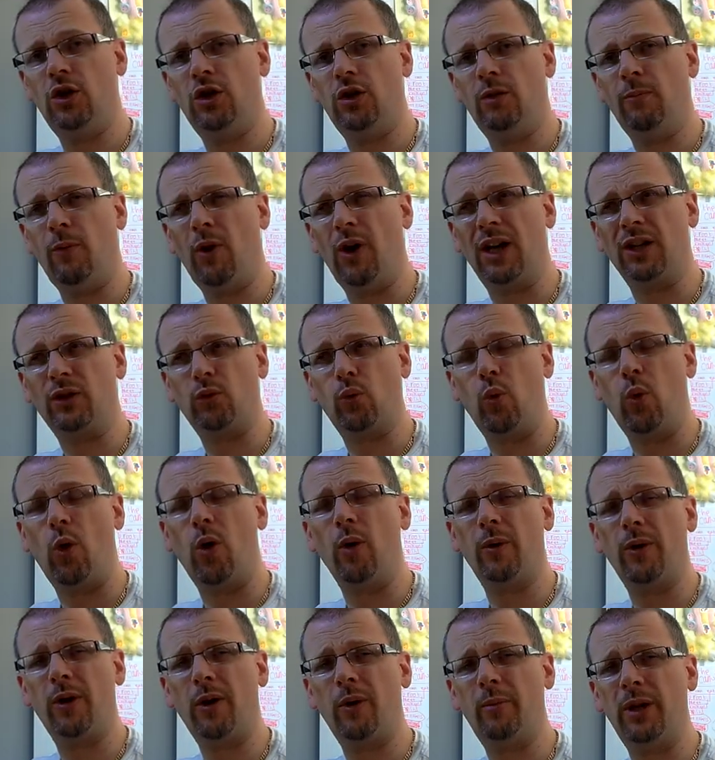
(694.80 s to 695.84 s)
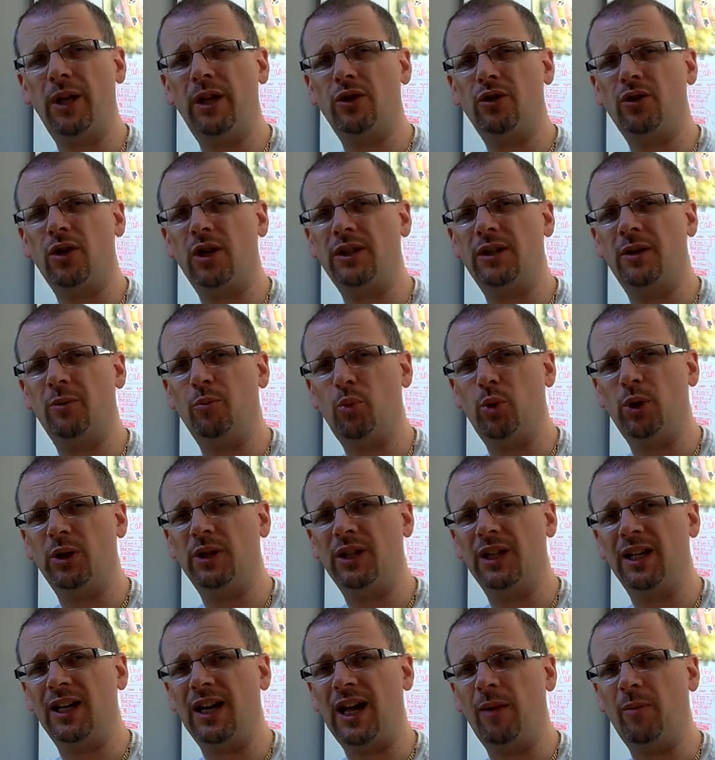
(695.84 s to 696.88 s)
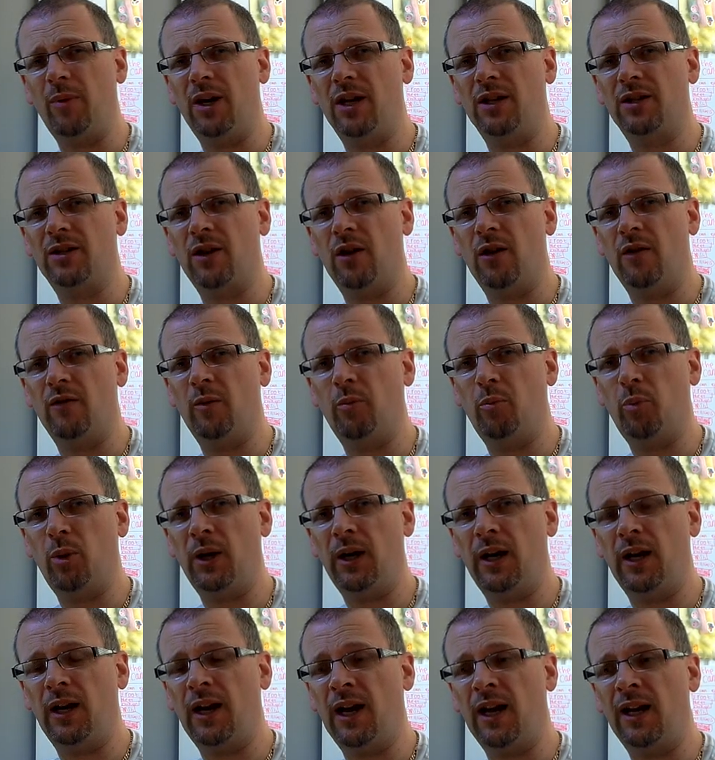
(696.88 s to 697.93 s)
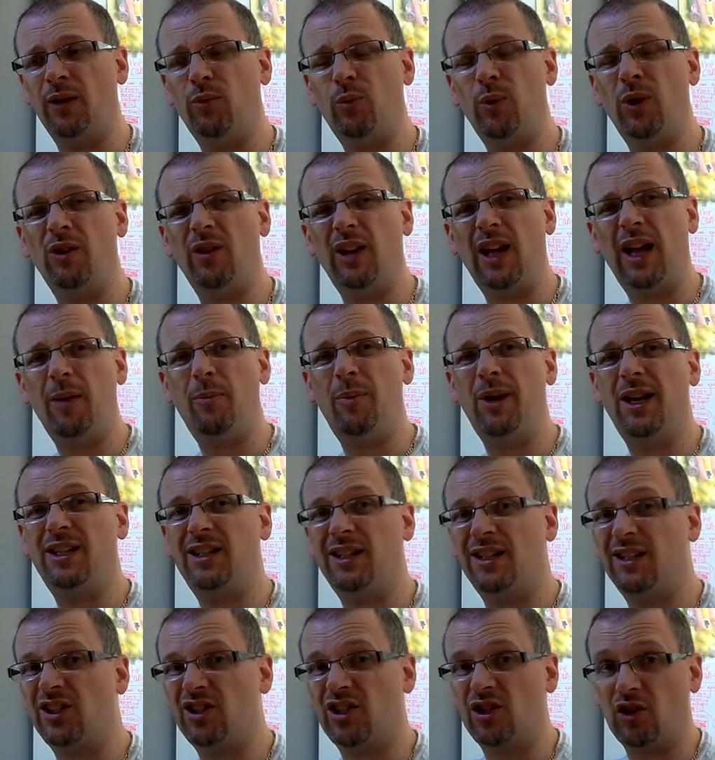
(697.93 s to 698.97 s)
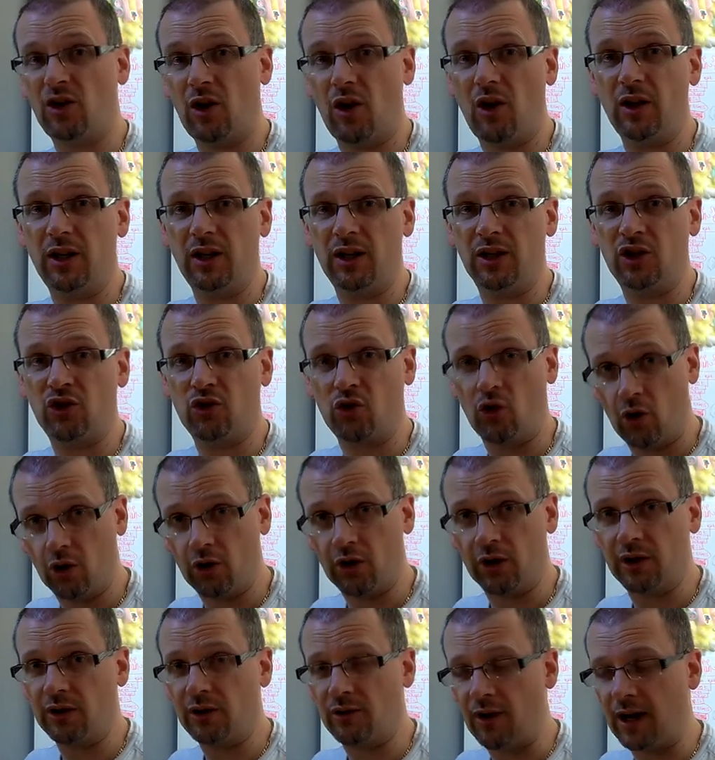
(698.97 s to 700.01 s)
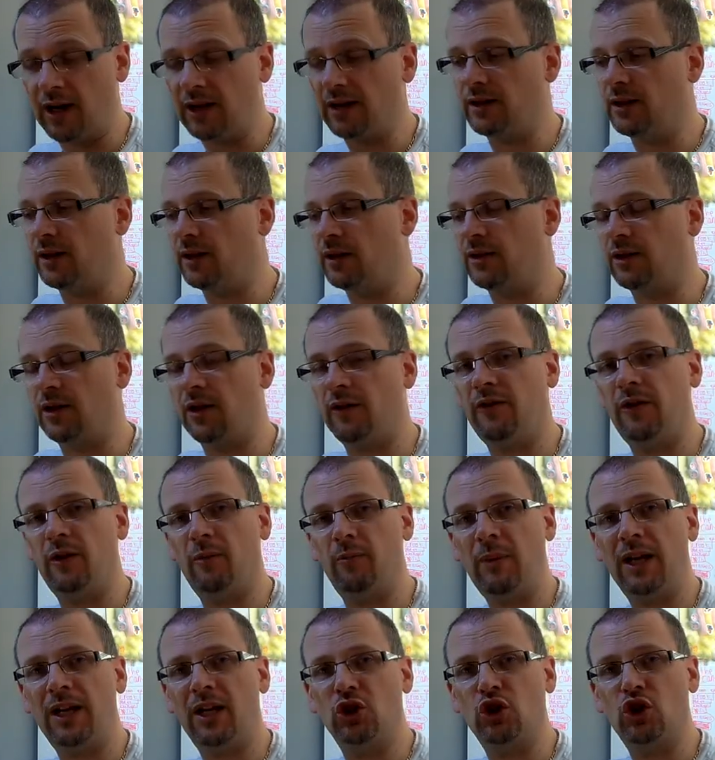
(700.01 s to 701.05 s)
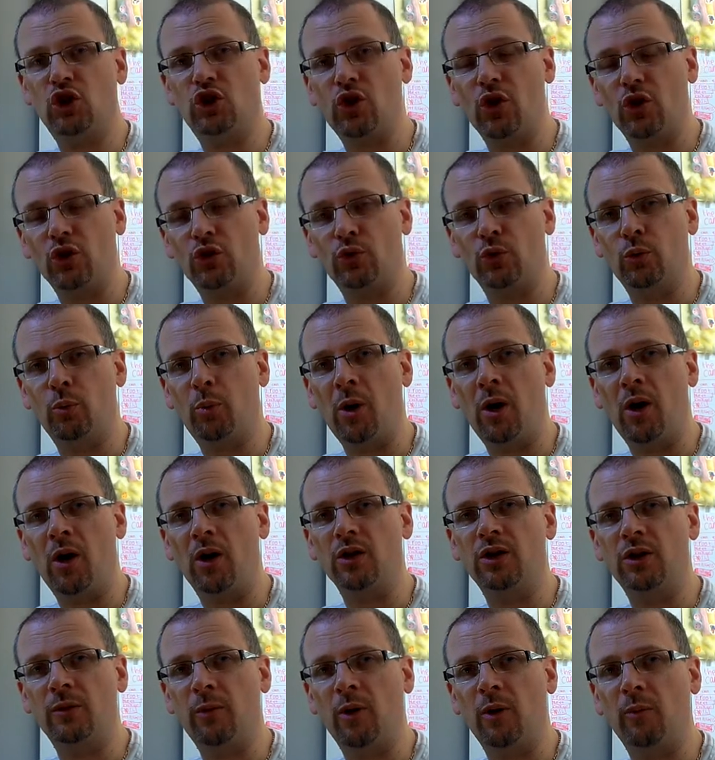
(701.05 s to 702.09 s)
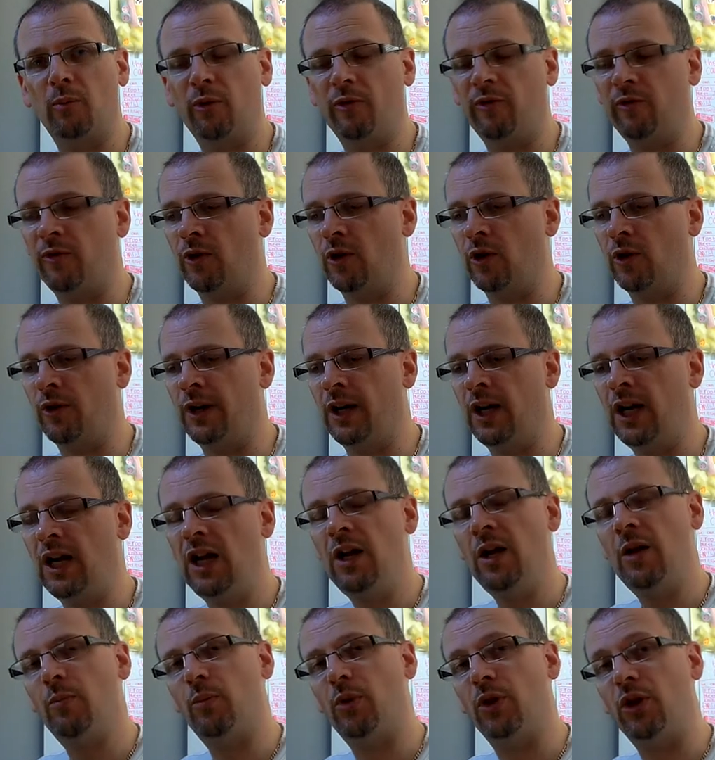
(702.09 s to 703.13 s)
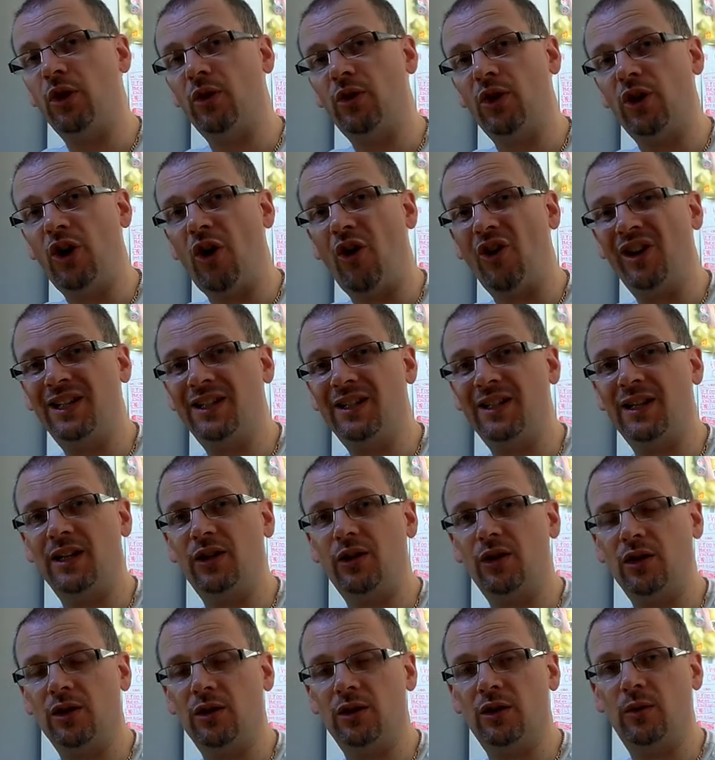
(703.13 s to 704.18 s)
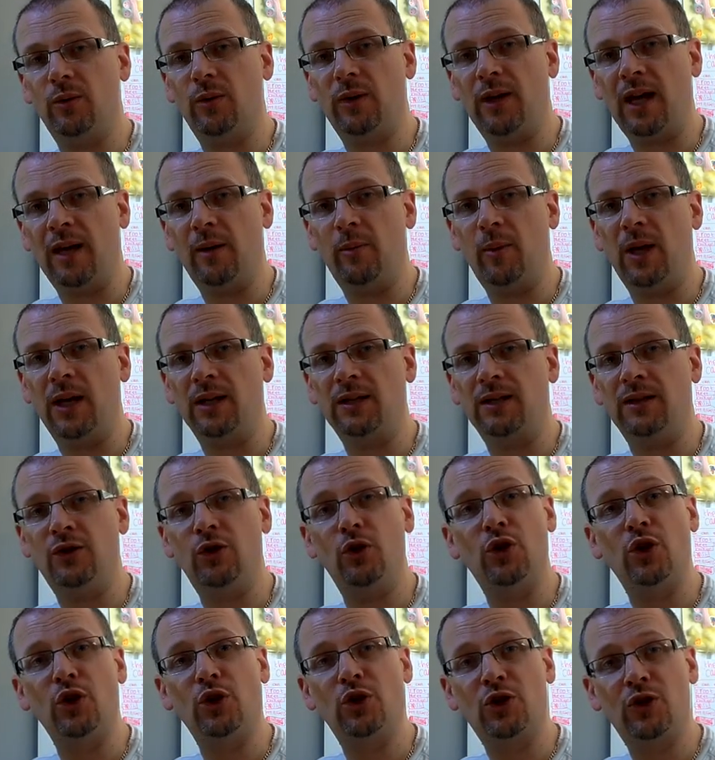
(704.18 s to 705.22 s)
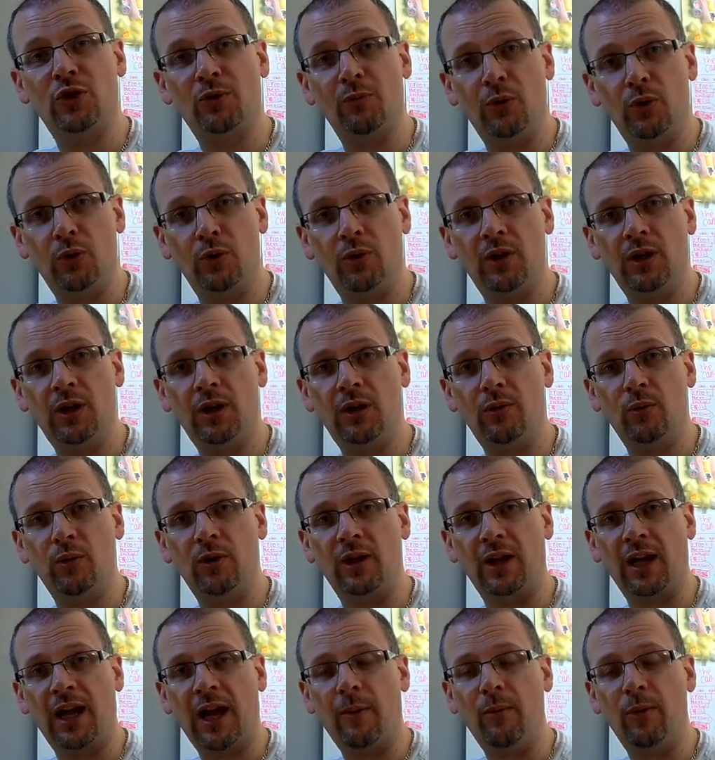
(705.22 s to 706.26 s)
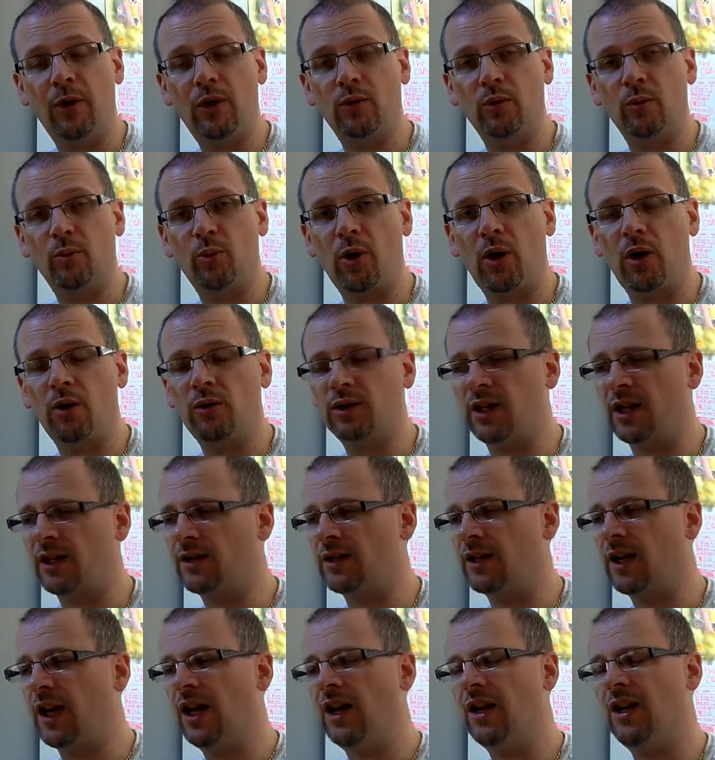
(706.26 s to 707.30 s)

You might ask, why would I be interested in printing in ABS over PLA? Well, ABS is slightly stronger, granted, so if you're making structural parts you might prefer it. But the other nice thing you can do with ABS is you can smooth it with the chemical process.